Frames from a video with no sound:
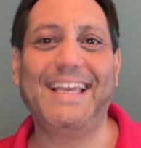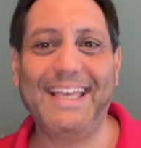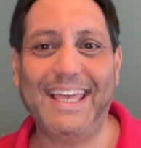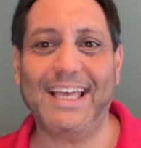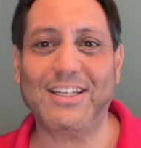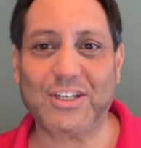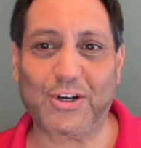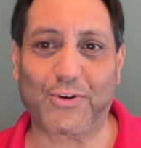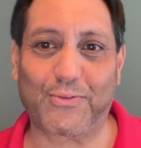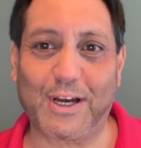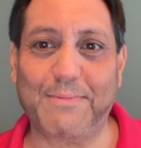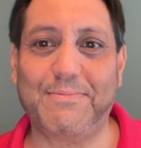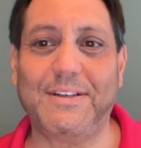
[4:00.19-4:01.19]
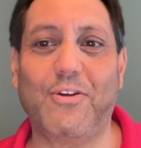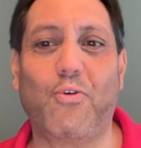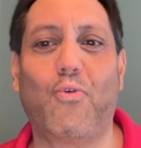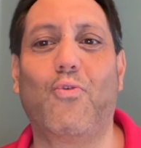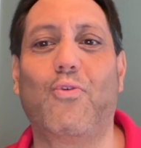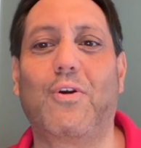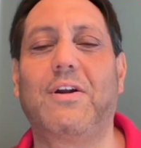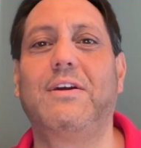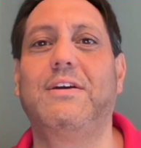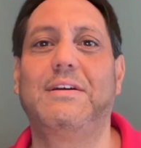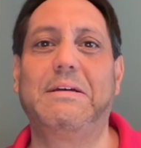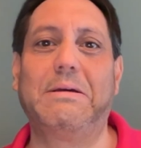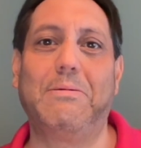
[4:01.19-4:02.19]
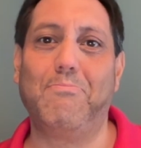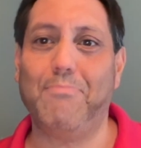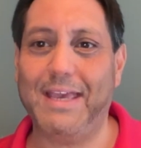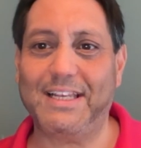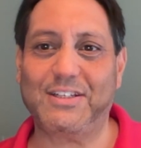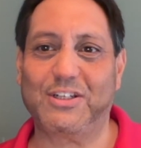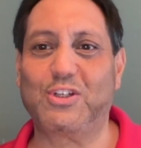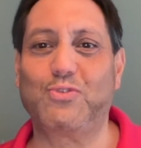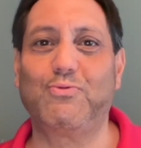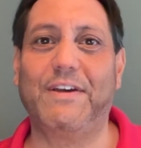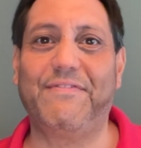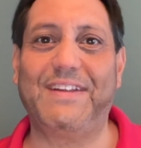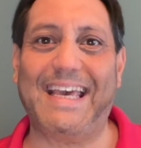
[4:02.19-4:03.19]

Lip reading: gets corrupted or makes a swift